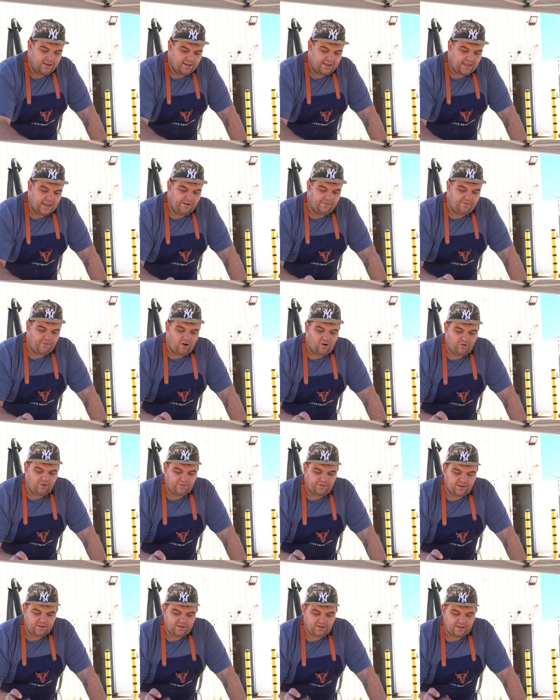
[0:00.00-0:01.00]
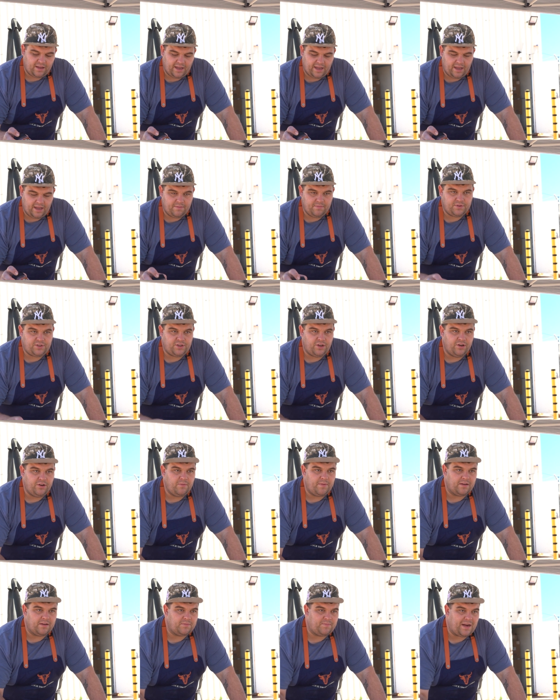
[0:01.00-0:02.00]
Get involved, soon you'll
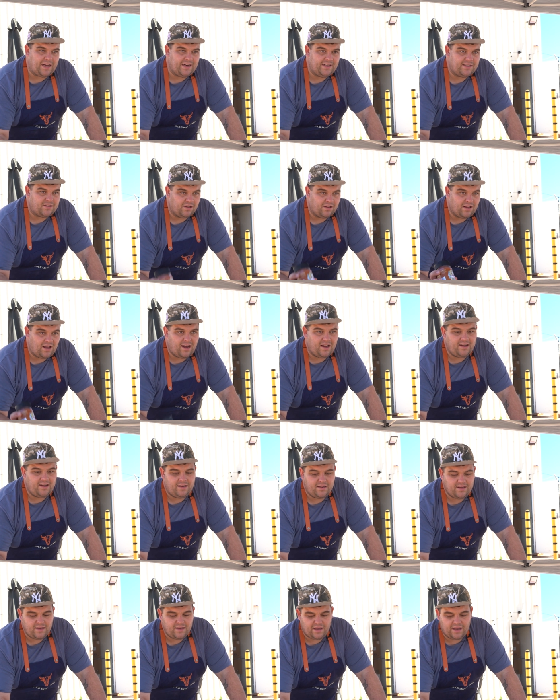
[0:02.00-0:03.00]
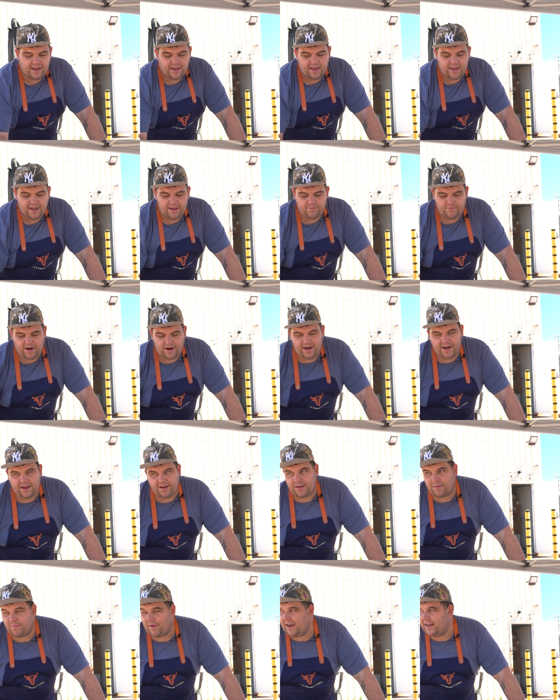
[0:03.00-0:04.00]
be able to buy this online. Right now you
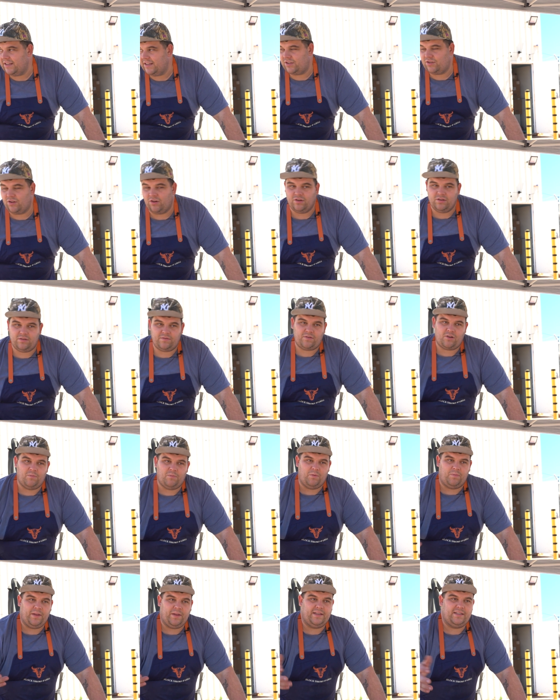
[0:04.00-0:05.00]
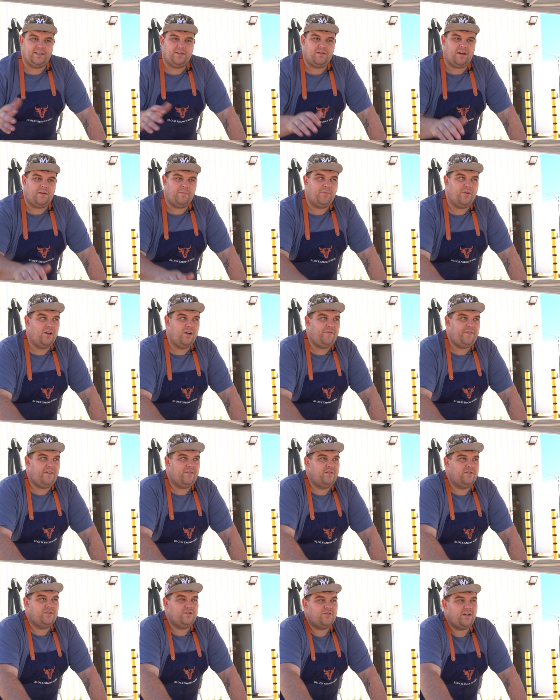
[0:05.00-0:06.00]
can buy it in stores, a couple of places around Perth here
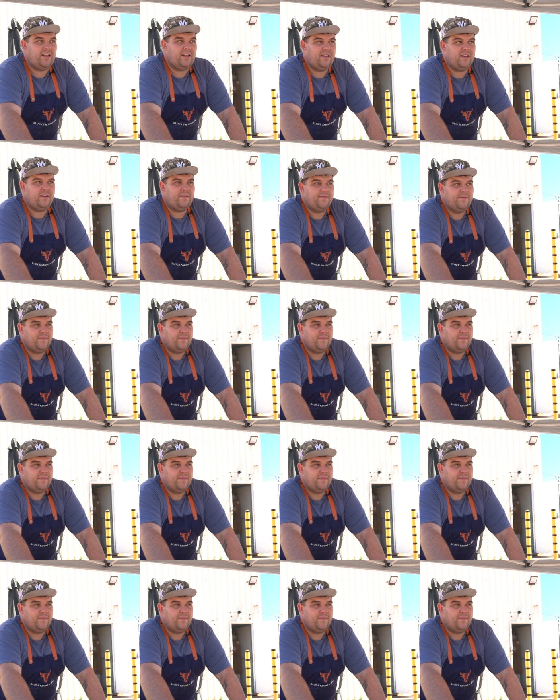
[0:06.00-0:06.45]
in Australia.